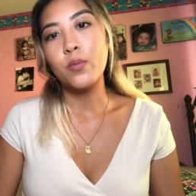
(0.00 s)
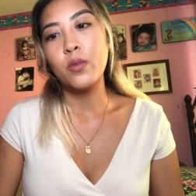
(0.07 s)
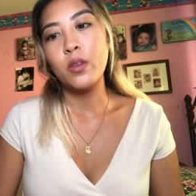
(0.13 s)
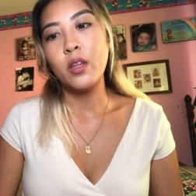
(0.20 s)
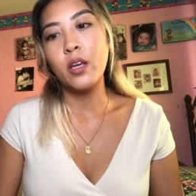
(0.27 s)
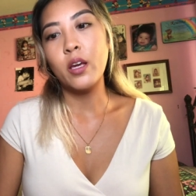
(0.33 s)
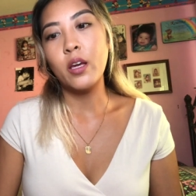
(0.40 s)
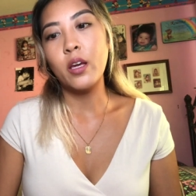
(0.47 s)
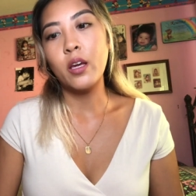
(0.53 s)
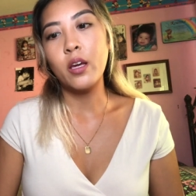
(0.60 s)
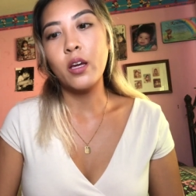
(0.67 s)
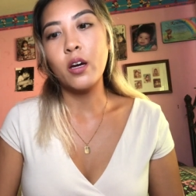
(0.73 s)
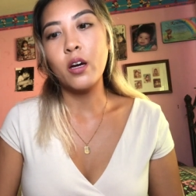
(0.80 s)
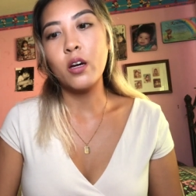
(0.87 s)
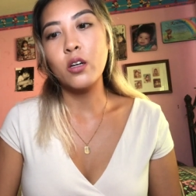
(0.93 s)

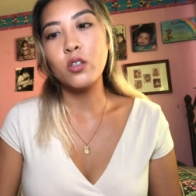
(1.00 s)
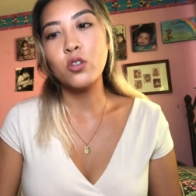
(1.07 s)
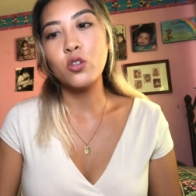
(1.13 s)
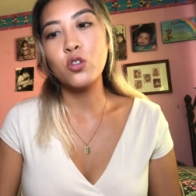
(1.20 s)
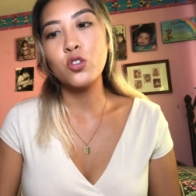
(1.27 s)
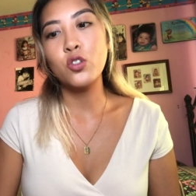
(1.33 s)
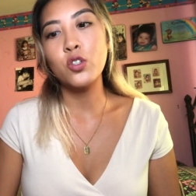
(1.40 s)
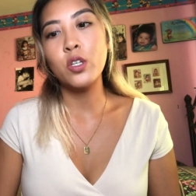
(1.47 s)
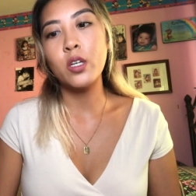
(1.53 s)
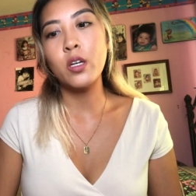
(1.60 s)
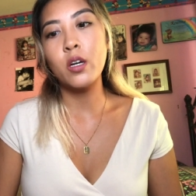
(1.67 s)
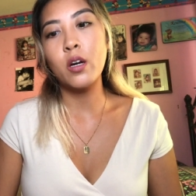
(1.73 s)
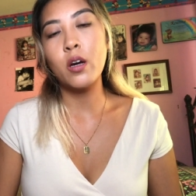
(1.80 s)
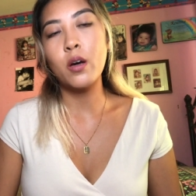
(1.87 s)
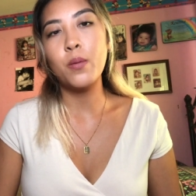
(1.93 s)
They
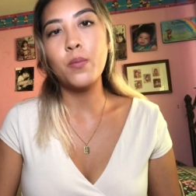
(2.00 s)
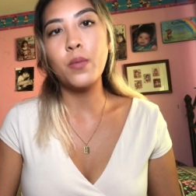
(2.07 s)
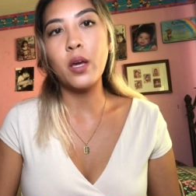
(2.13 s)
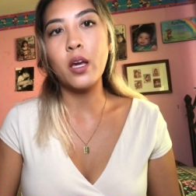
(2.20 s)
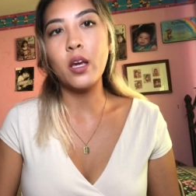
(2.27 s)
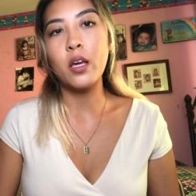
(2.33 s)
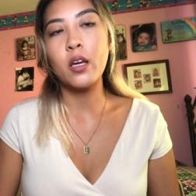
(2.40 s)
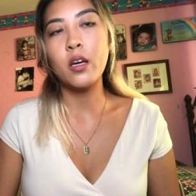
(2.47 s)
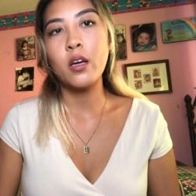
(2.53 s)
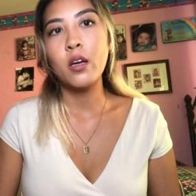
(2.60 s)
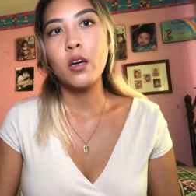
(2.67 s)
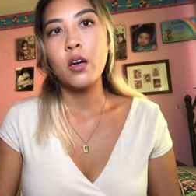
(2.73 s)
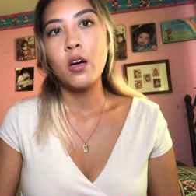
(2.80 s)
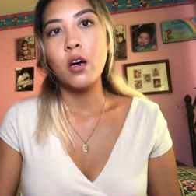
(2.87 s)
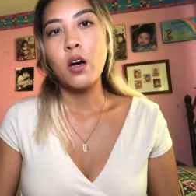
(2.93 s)
usually make
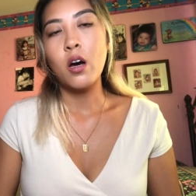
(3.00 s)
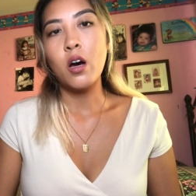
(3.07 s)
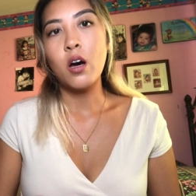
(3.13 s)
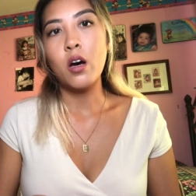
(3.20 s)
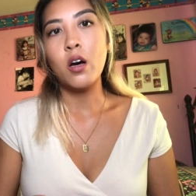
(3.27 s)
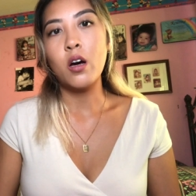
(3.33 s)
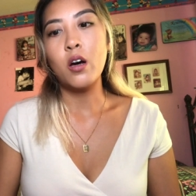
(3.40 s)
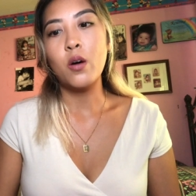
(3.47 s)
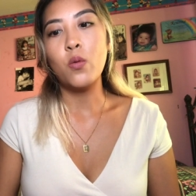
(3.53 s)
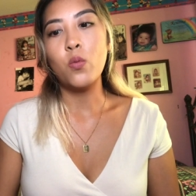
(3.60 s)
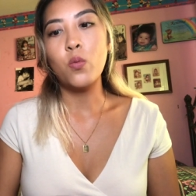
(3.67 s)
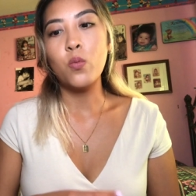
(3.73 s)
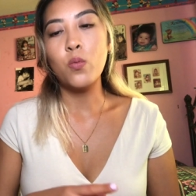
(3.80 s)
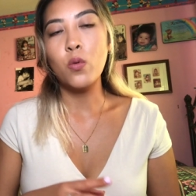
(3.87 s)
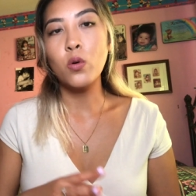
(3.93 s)

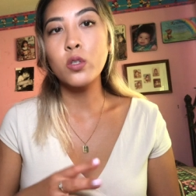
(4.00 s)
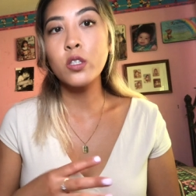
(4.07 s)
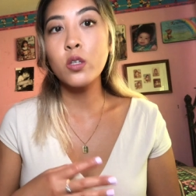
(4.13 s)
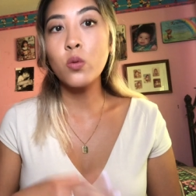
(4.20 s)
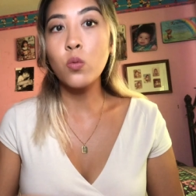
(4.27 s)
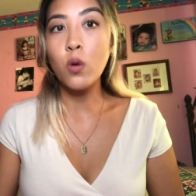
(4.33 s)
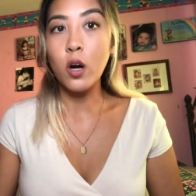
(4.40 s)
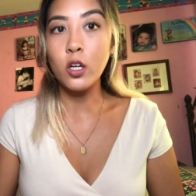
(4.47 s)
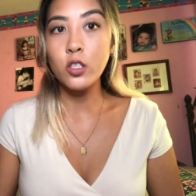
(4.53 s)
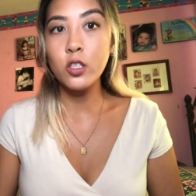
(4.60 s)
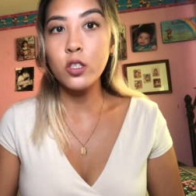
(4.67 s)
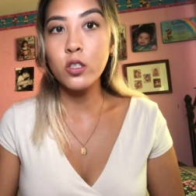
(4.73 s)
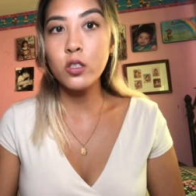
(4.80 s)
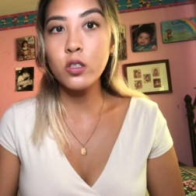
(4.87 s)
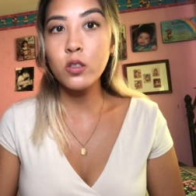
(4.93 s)
mostly
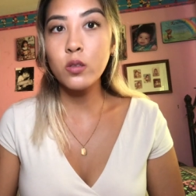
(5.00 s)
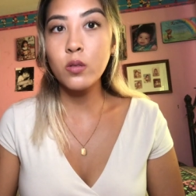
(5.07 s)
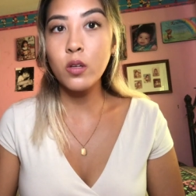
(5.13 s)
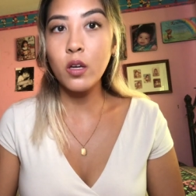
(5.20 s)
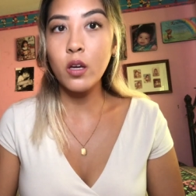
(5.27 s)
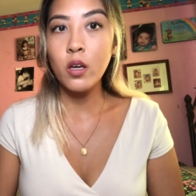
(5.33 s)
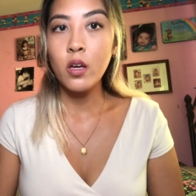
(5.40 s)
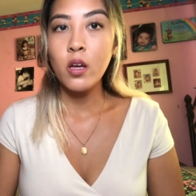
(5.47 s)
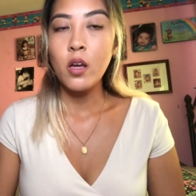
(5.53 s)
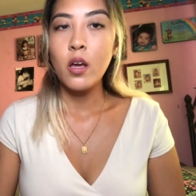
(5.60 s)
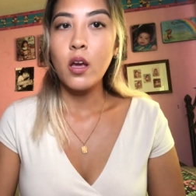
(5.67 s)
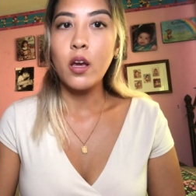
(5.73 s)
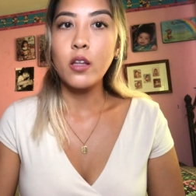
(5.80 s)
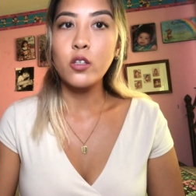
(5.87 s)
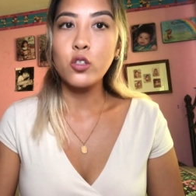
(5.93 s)
watches
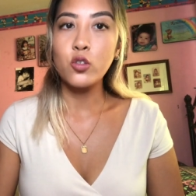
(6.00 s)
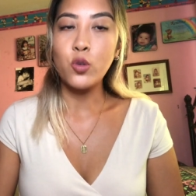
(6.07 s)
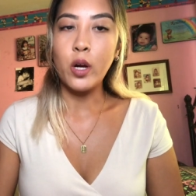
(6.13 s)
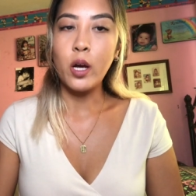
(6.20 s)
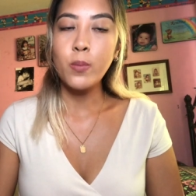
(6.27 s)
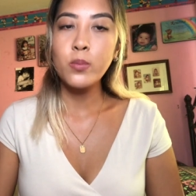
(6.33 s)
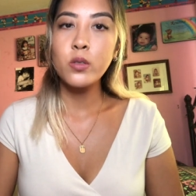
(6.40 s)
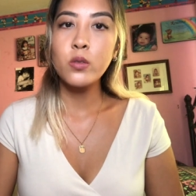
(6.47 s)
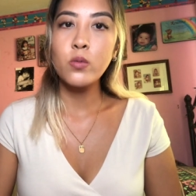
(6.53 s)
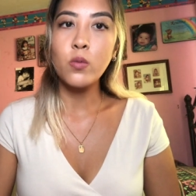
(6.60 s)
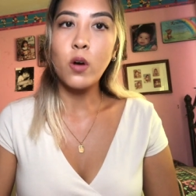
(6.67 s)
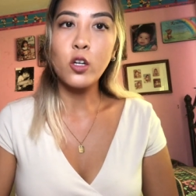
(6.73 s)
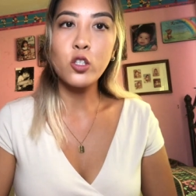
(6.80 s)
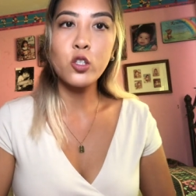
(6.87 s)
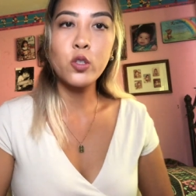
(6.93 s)
and straps,
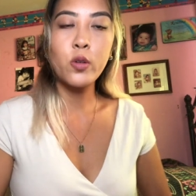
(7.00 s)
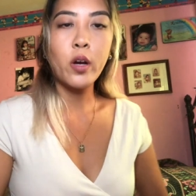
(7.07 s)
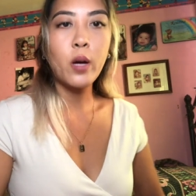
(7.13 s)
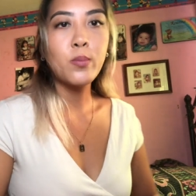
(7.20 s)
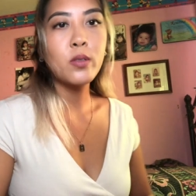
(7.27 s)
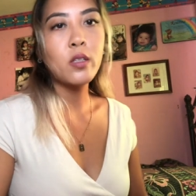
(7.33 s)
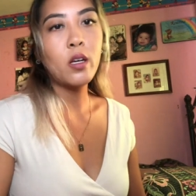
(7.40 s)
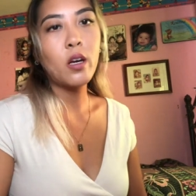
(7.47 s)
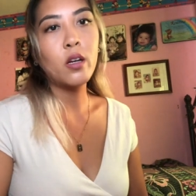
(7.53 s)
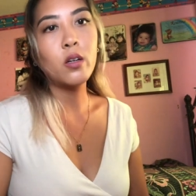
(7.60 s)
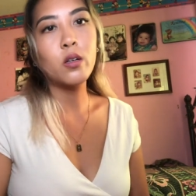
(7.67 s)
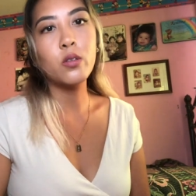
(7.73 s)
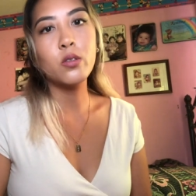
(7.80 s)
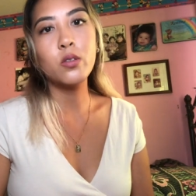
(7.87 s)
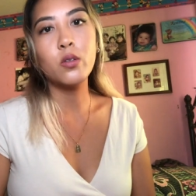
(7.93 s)
watch straps, and
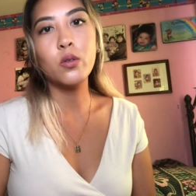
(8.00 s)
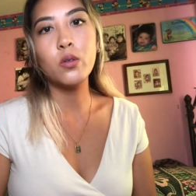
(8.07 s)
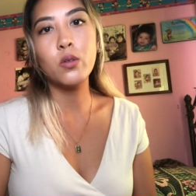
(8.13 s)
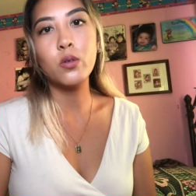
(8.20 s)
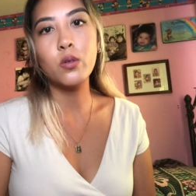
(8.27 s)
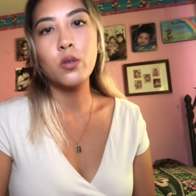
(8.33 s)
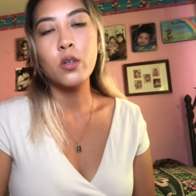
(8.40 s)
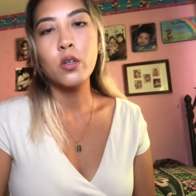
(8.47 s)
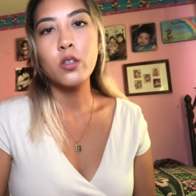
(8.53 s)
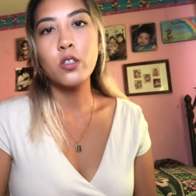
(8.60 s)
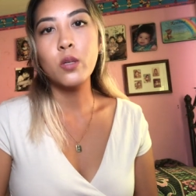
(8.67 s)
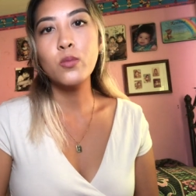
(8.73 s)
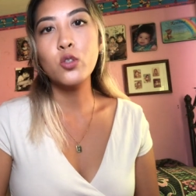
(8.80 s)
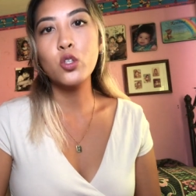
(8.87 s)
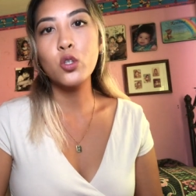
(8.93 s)
also
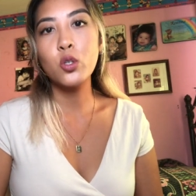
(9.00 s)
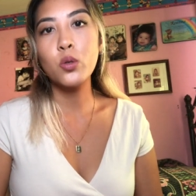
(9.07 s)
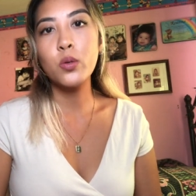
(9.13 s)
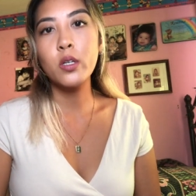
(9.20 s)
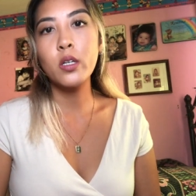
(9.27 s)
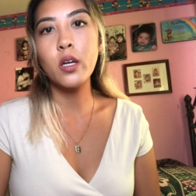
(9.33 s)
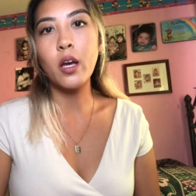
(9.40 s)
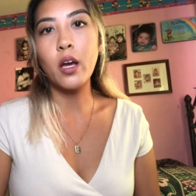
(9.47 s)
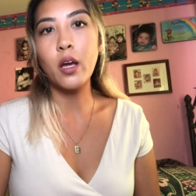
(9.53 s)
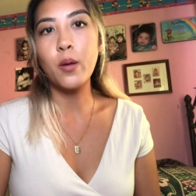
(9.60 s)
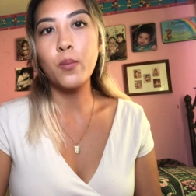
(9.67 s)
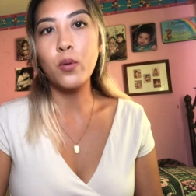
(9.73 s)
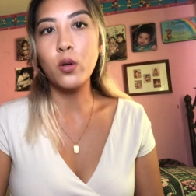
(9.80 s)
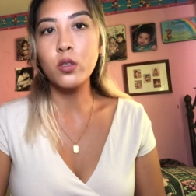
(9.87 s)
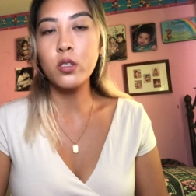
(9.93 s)
some jewelry
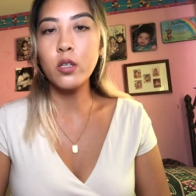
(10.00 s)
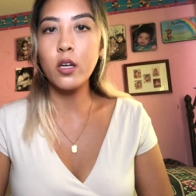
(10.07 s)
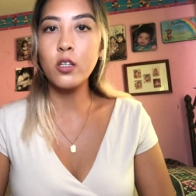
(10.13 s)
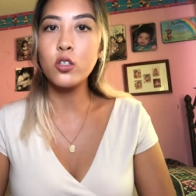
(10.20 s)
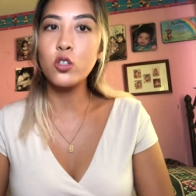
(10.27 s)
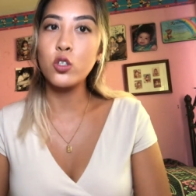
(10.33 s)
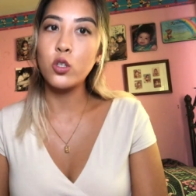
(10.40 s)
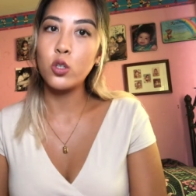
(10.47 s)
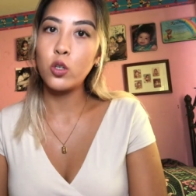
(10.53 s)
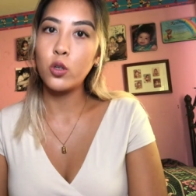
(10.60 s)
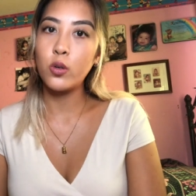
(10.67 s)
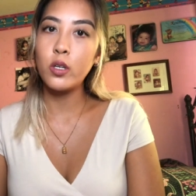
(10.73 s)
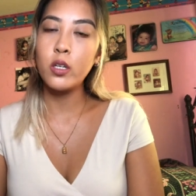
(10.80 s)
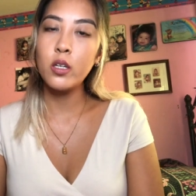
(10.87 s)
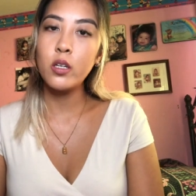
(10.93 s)
and personalized
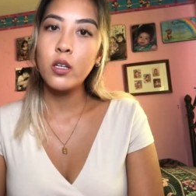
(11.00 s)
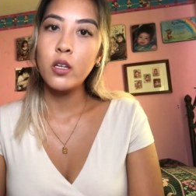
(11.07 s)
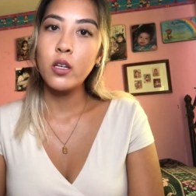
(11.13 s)
jewelry,